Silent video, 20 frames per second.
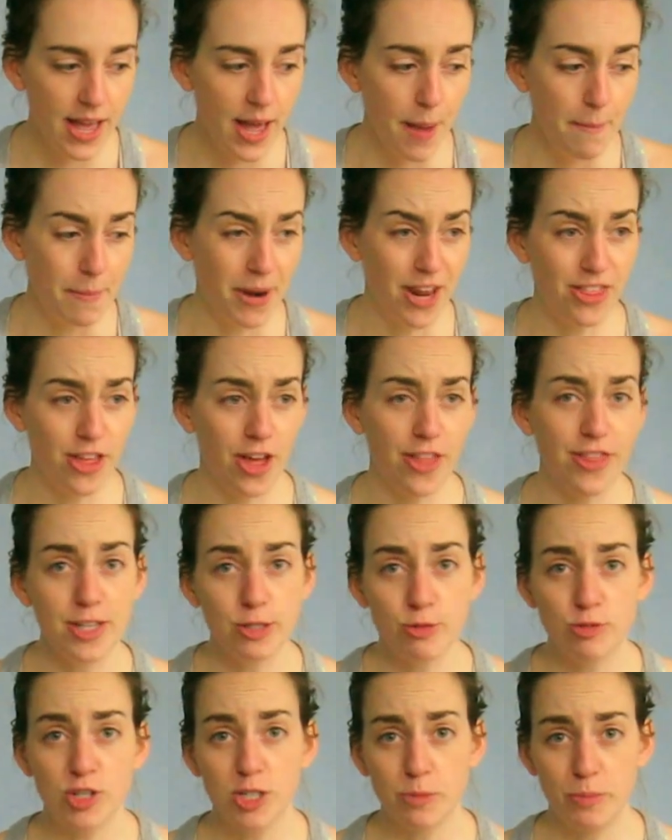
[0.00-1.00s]
But I thought
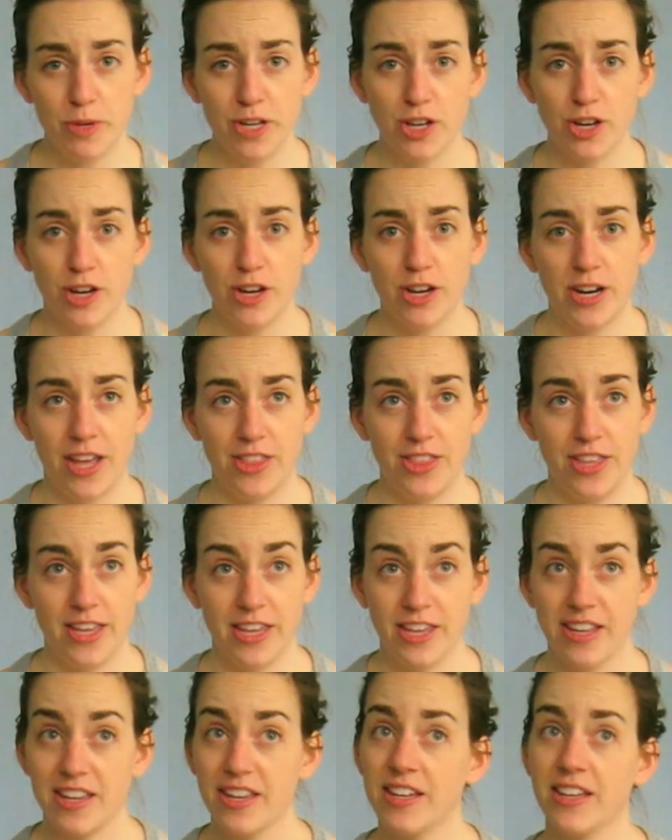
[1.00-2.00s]
this would just be good. I
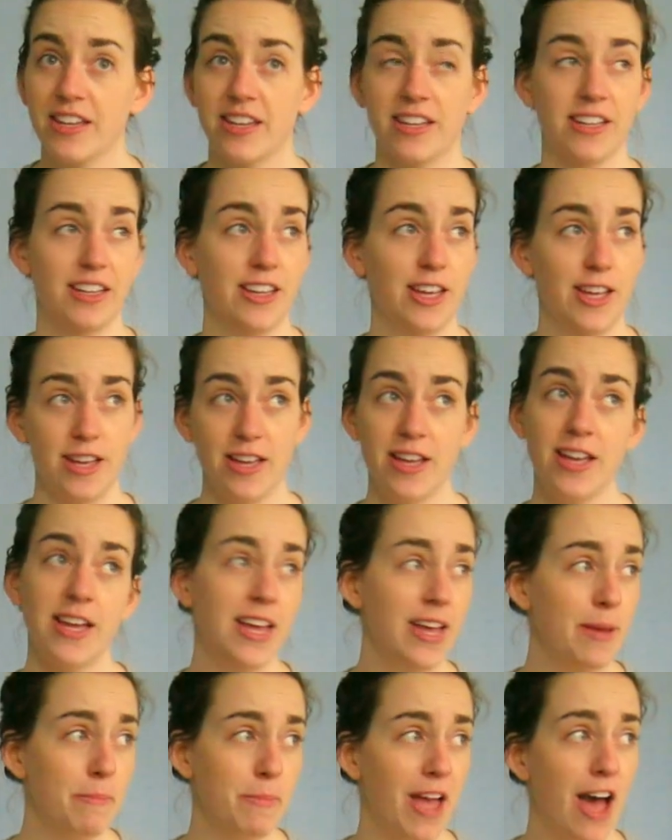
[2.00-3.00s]
think
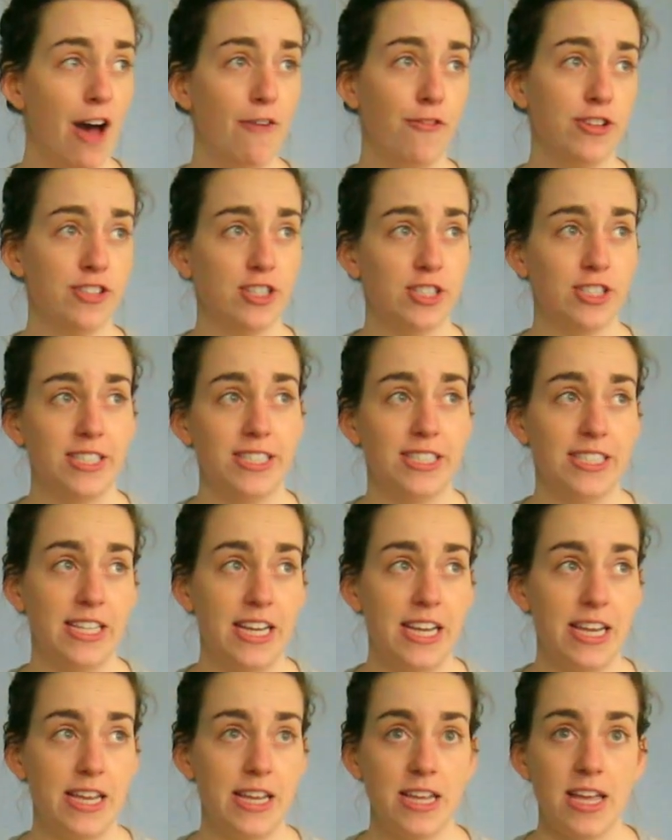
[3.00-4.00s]
it'd be helpful just
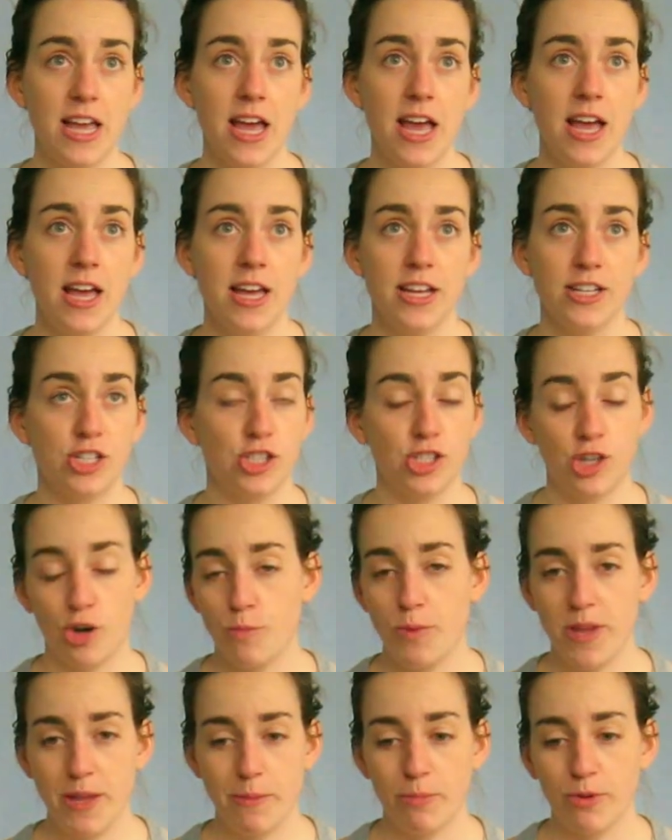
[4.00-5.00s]
to show
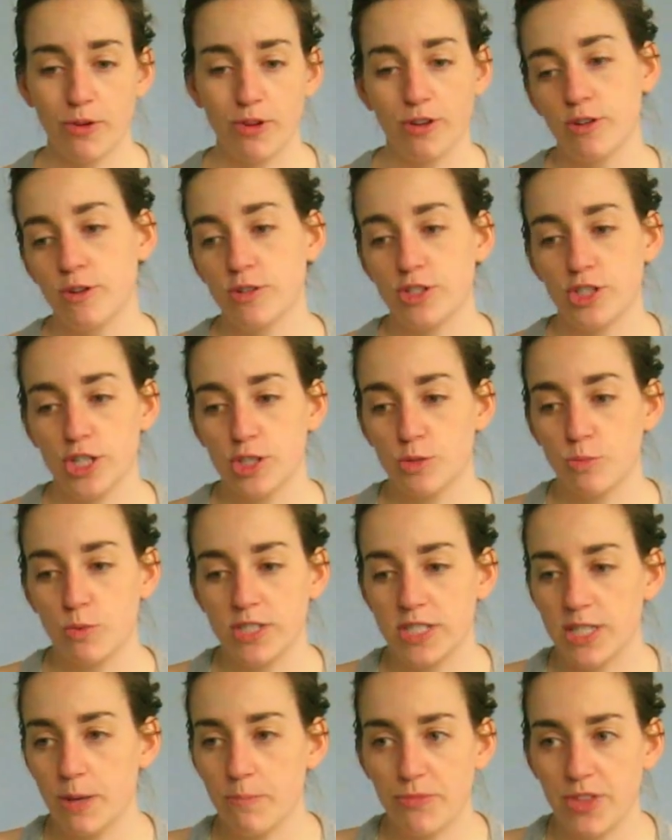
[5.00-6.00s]
people just
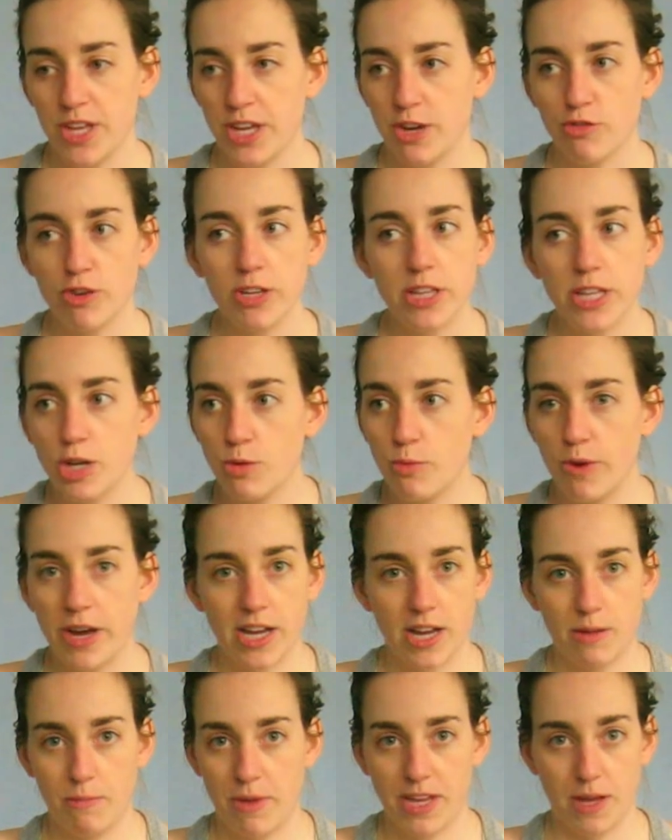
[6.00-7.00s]
what something really quick
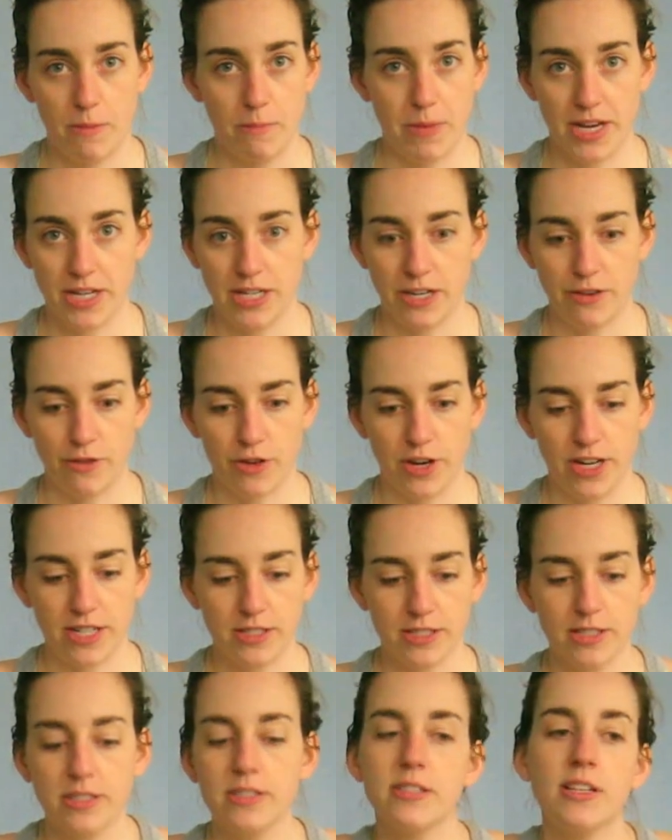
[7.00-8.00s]
can make a big
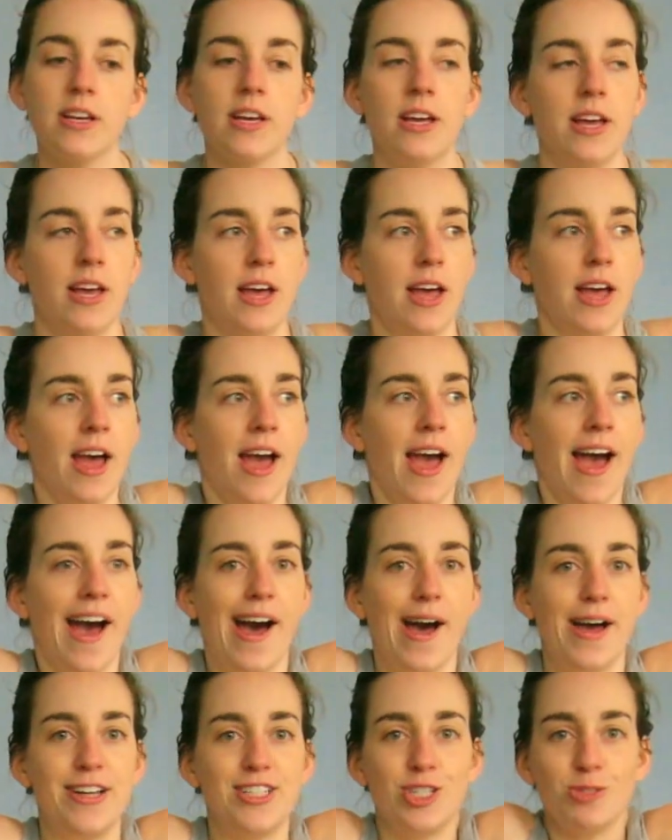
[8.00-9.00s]
difference.
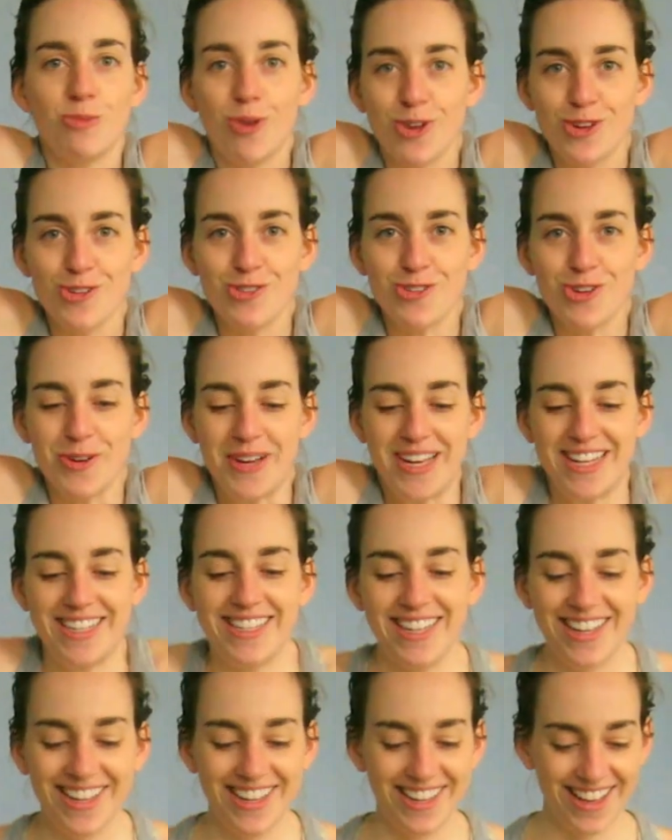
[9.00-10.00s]
And just walk you through it.